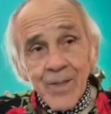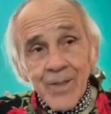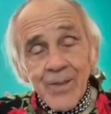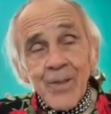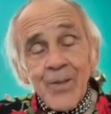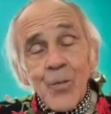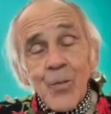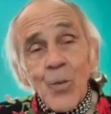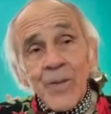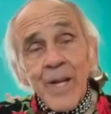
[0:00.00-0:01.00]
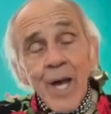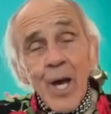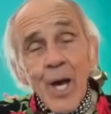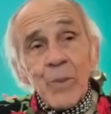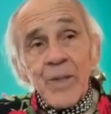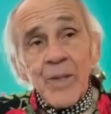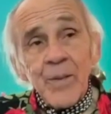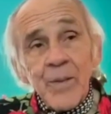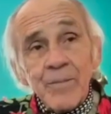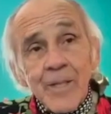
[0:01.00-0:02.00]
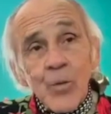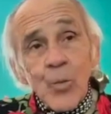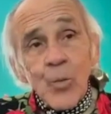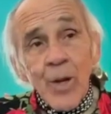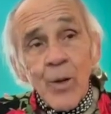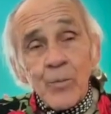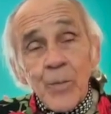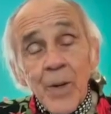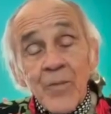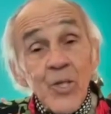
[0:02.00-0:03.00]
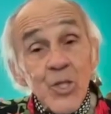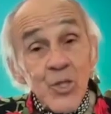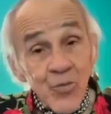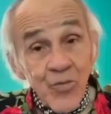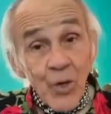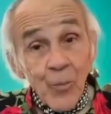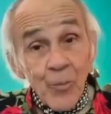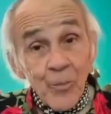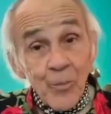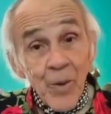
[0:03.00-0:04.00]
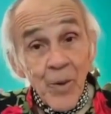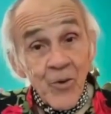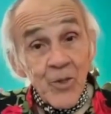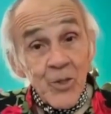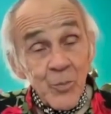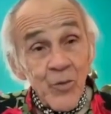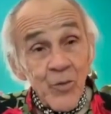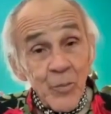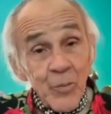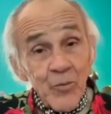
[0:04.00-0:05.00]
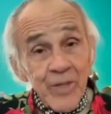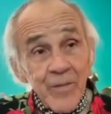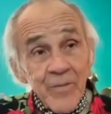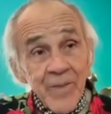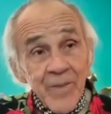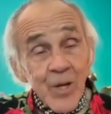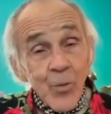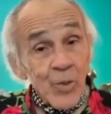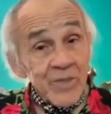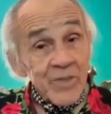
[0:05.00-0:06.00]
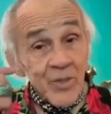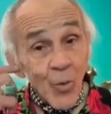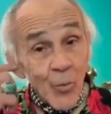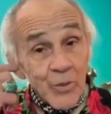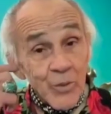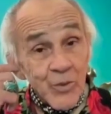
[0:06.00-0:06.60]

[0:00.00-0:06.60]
the, the one that happened when I, my first film, my first movie movie, was in Corpus